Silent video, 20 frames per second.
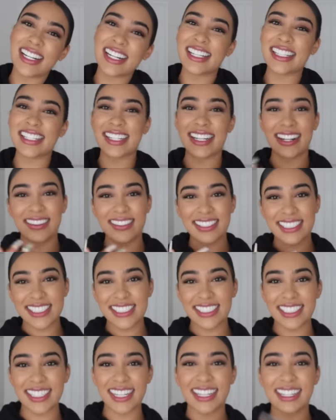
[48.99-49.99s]
It's your girl Rissa
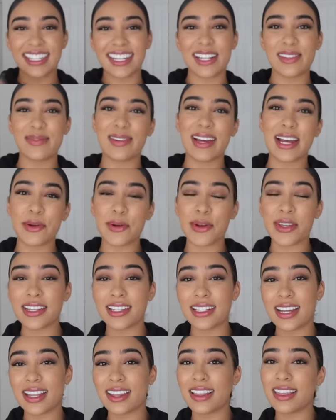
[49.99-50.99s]
G and I am back with
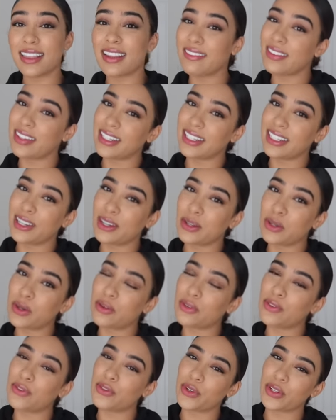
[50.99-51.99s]
another lit video
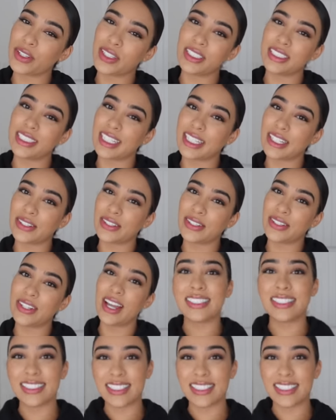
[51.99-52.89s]
for the channel.